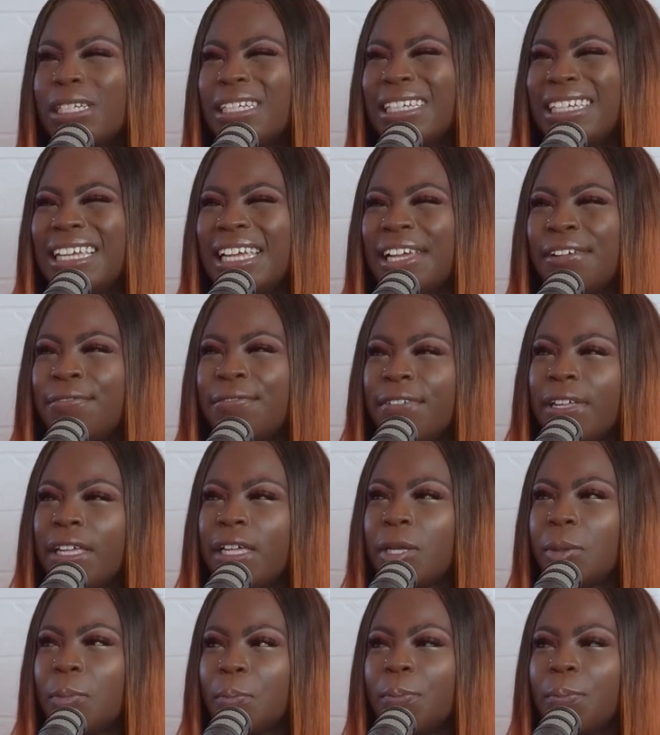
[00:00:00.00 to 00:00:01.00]

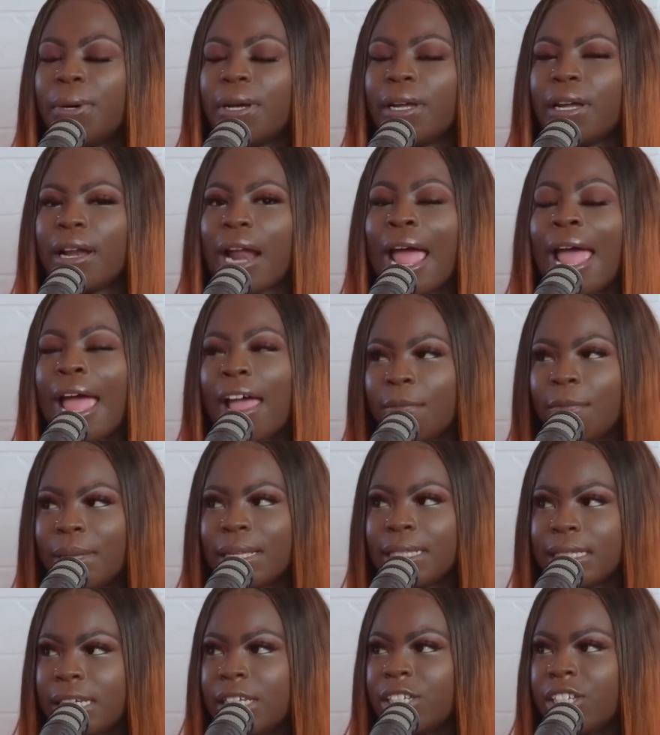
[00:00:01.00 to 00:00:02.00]
iffy, but I have
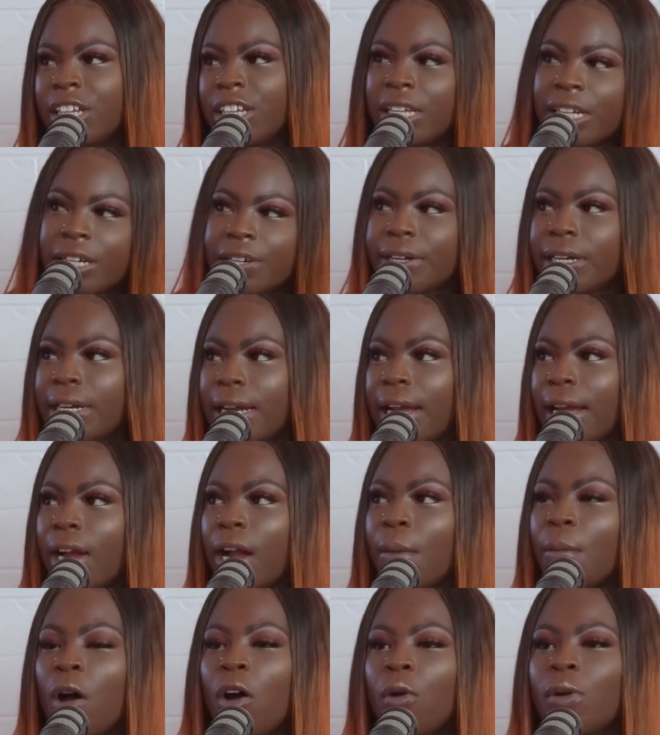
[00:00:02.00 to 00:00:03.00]
been teaching here and there.
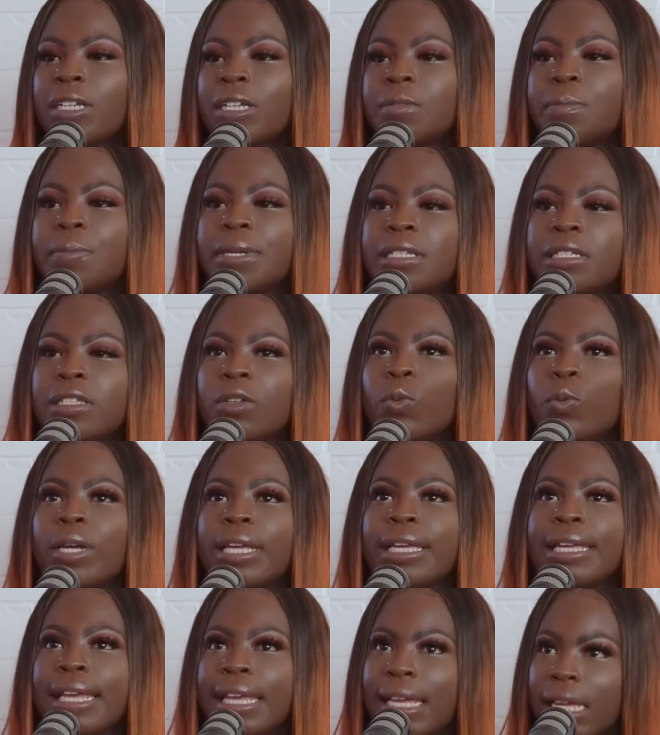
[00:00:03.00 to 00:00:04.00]
I'm always busy
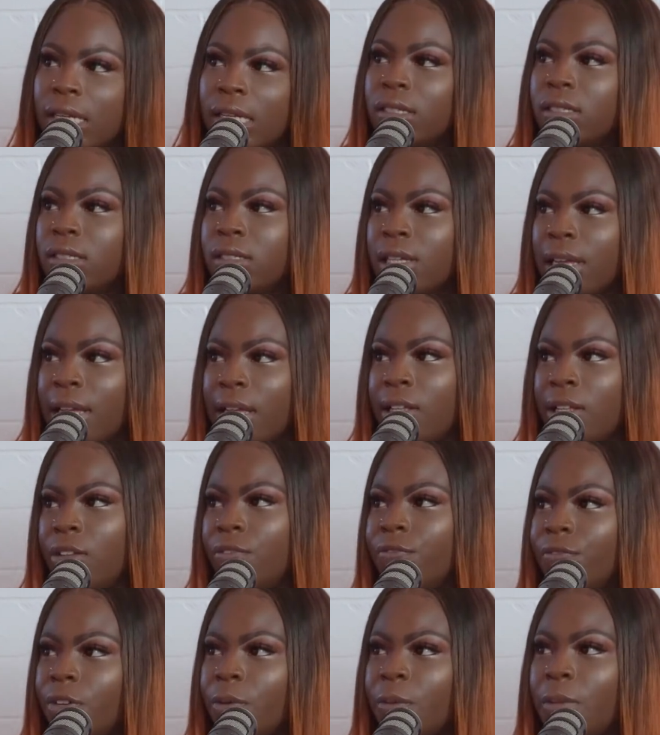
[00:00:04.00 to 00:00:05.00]
with gigs and
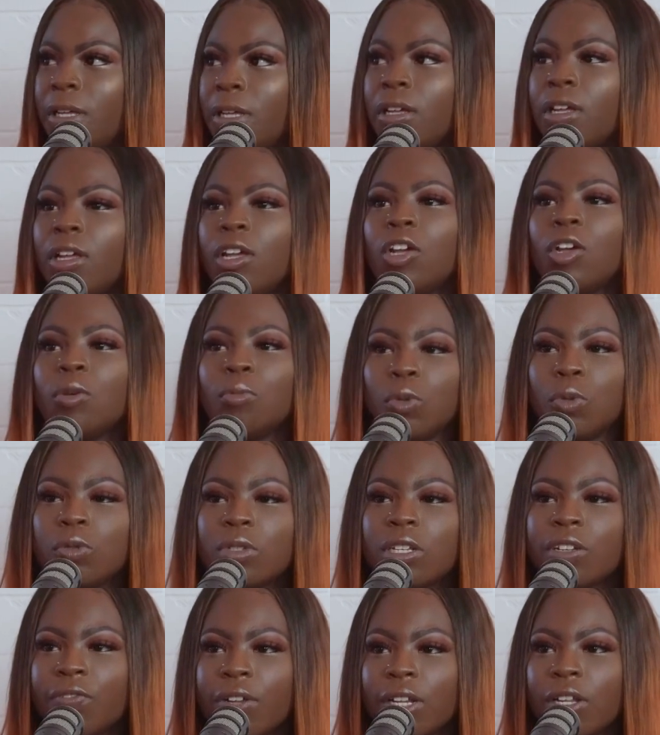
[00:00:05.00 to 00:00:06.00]
you feel me? Right.
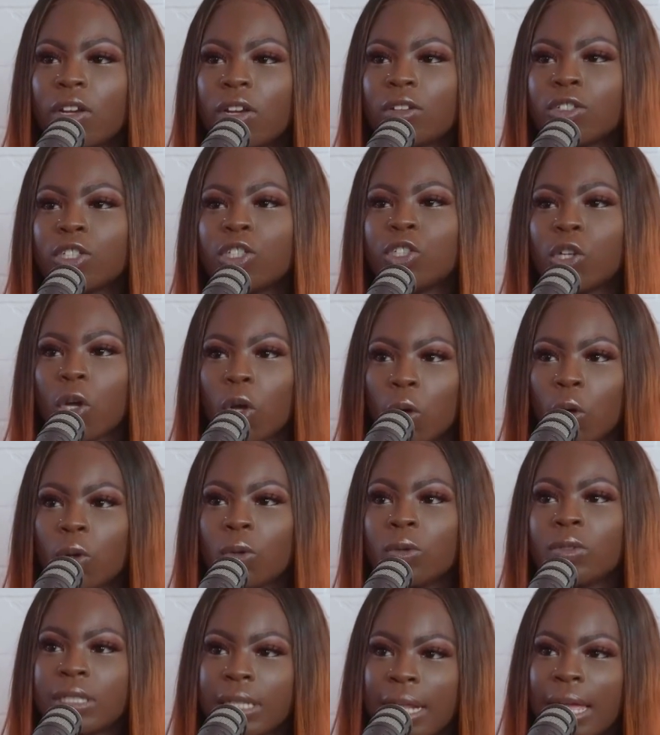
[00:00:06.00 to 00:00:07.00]
Music videos,
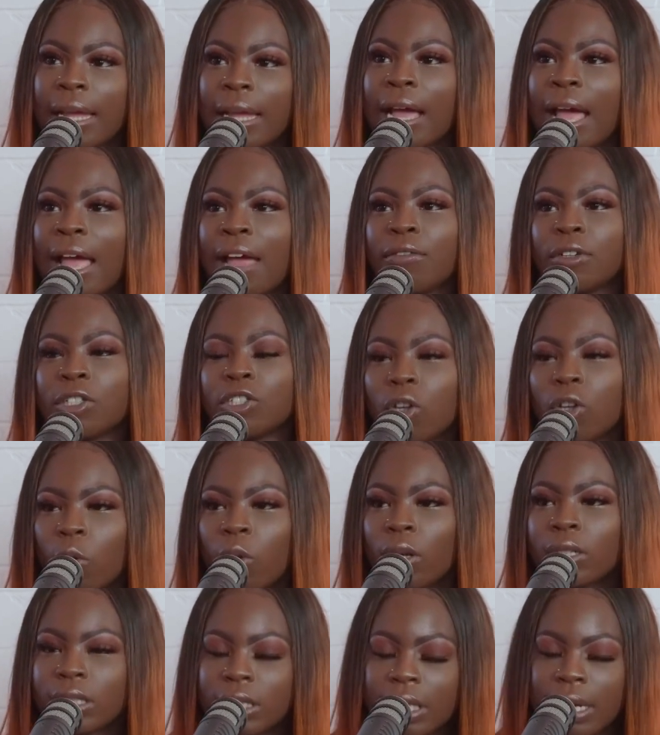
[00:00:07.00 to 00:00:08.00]
shows. Like right. I have a
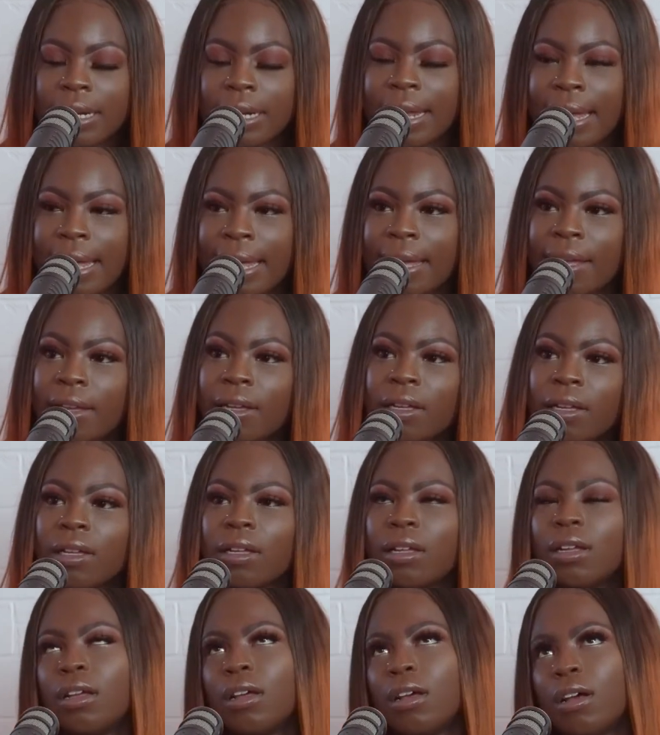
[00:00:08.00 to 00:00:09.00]
show on Sunday.
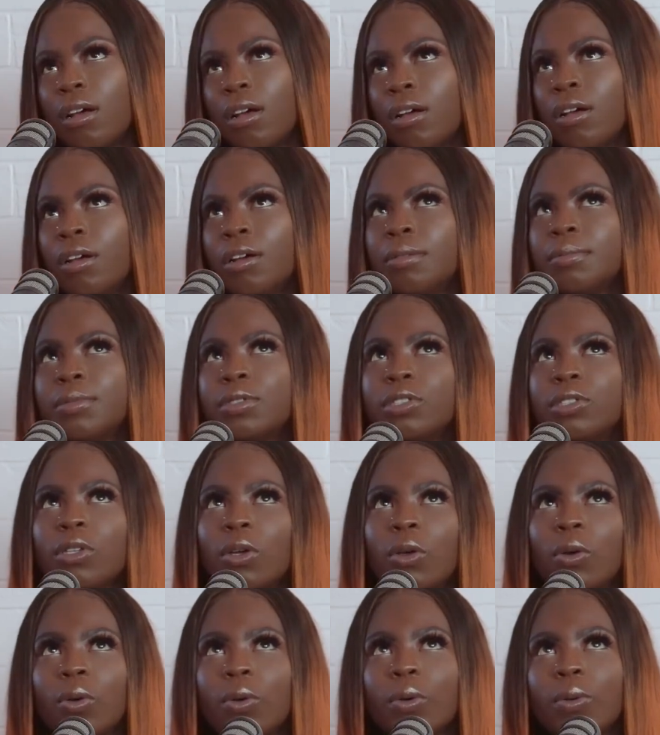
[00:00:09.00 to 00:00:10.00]
Awesome. Okay.
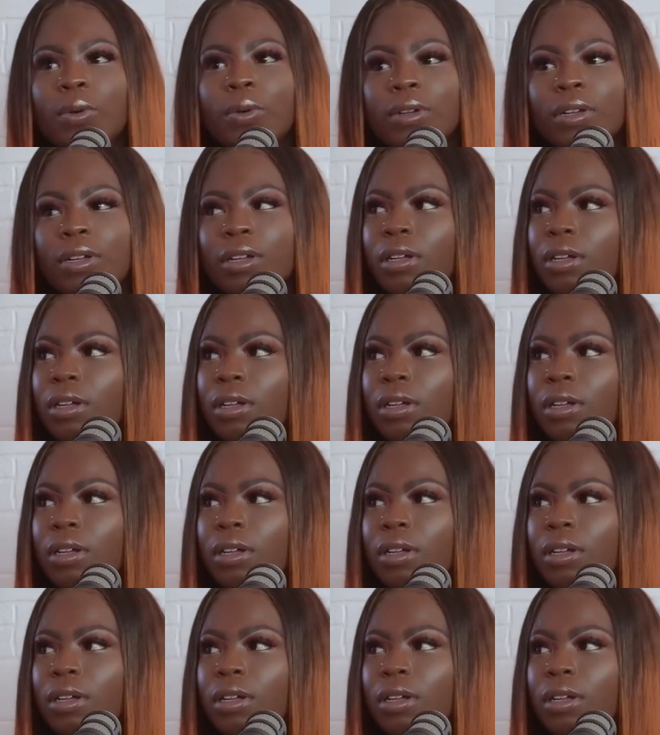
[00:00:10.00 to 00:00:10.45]
So what's that? Tell